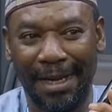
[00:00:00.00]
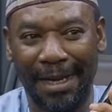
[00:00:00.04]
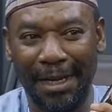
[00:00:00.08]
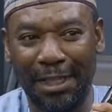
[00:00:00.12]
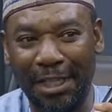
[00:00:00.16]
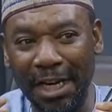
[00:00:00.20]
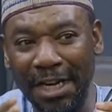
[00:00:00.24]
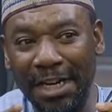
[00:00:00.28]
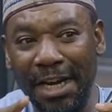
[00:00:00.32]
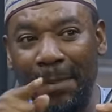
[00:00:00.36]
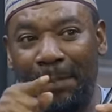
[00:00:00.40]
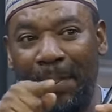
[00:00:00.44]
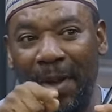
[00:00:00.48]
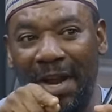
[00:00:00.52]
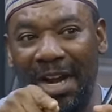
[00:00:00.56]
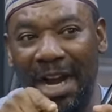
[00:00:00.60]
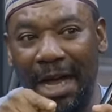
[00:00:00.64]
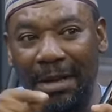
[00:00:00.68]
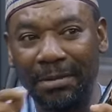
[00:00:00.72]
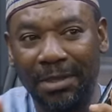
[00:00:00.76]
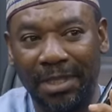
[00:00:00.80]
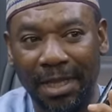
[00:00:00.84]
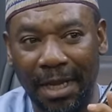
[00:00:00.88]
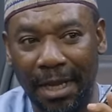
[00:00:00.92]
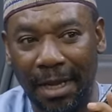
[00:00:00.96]
Between the
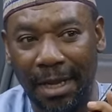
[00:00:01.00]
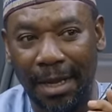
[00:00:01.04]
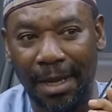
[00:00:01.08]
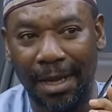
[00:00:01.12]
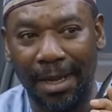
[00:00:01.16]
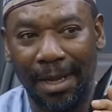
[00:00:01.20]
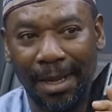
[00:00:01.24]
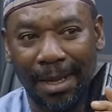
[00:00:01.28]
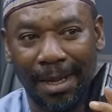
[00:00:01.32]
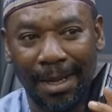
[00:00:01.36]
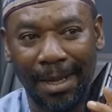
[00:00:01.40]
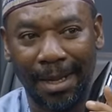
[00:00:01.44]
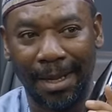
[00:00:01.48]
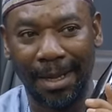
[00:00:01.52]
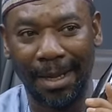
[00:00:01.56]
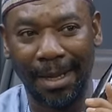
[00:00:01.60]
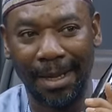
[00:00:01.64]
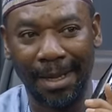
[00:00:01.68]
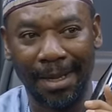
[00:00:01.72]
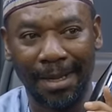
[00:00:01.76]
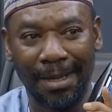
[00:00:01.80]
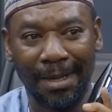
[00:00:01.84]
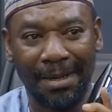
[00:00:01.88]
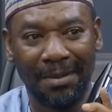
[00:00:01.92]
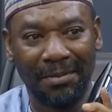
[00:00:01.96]
pen and say
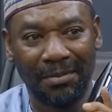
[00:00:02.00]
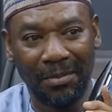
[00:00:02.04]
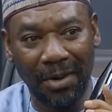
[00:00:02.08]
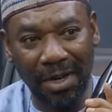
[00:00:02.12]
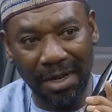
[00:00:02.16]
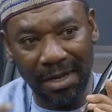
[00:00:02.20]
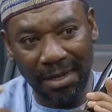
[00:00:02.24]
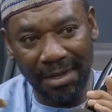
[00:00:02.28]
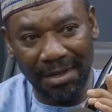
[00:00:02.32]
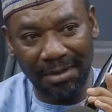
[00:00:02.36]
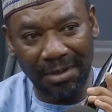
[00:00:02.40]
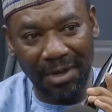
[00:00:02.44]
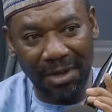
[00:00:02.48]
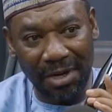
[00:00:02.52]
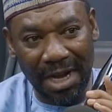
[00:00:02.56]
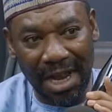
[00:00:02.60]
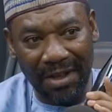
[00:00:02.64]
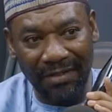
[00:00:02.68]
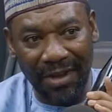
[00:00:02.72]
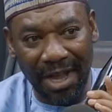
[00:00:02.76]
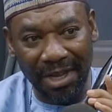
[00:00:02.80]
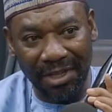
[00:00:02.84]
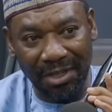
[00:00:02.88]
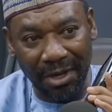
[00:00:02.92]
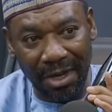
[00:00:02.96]
you
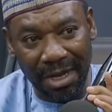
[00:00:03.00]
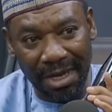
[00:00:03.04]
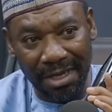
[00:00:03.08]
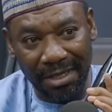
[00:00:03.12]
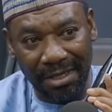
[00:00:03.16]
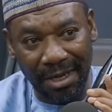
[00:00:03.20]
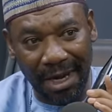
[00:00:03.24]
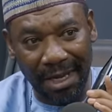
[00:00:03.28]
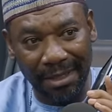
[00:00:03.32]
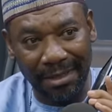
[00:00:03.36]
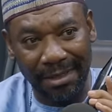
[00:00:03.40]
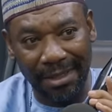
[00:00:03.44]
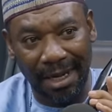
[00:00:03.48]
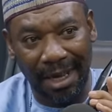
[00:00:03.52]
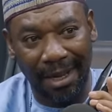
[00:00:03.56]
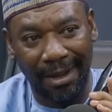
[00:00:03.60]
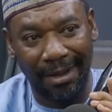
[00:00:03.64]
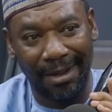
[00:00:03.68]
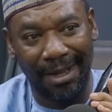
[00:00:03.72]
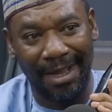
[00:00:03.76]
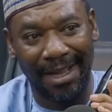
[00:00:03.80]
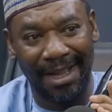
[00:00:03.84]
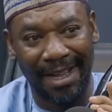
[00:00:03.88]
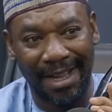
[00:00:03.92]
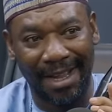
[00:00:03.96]
never show interest now.